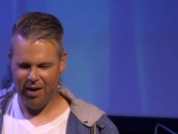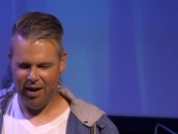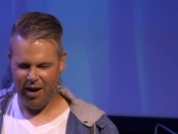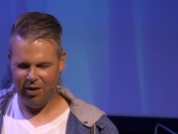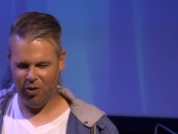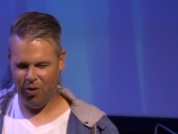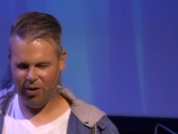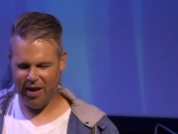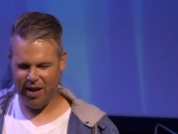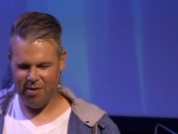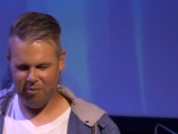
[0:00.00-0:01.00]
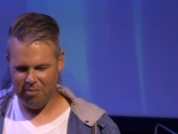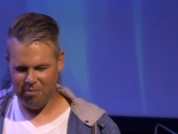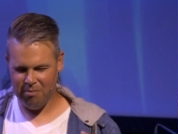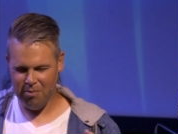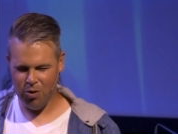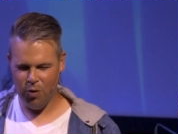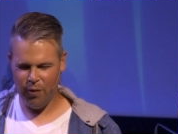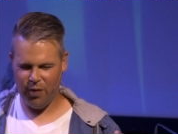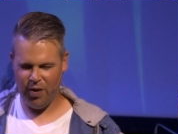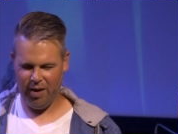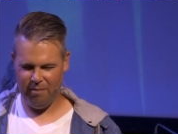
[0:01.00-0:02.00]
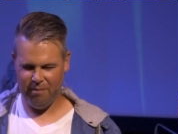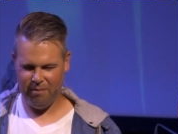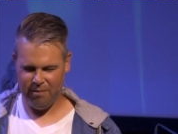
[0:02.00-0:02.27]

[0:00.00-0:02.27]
And Lord, that it would move them,